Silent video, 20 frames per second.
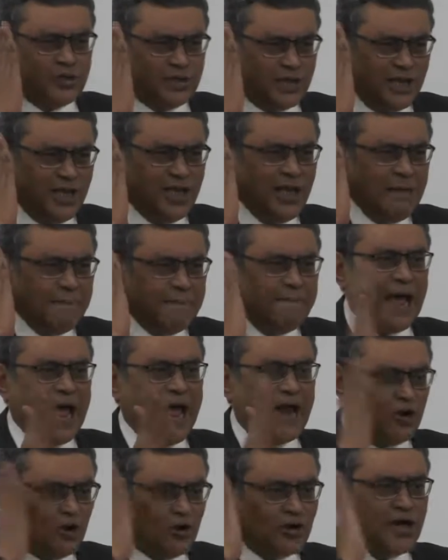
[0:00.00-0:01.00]
the
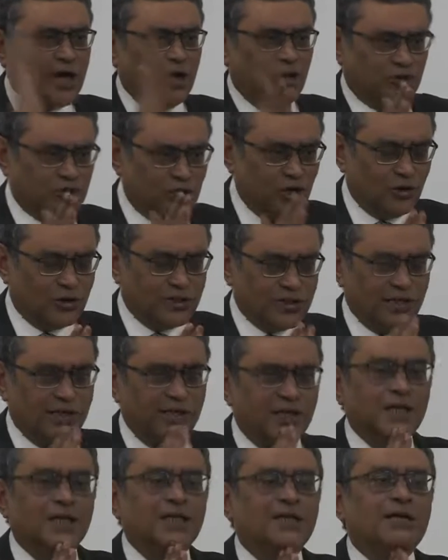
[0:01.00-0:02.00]
ban on cow slaughter.
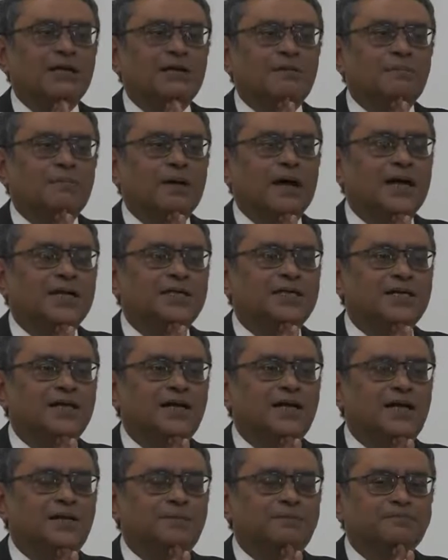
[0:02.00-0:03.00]
But
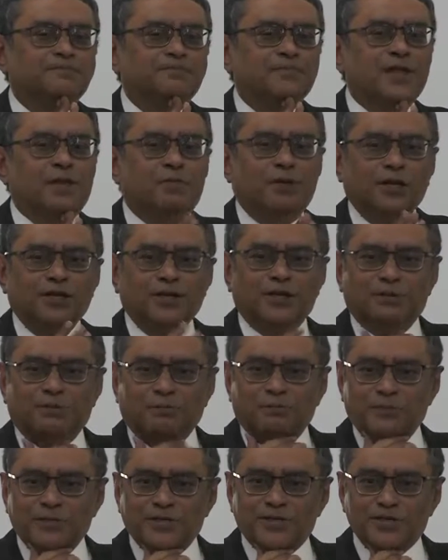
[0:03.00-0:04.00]
uh, among the
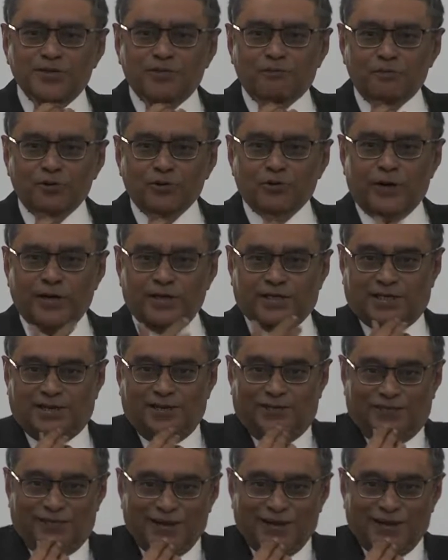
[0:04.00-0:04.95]
pieces of progressive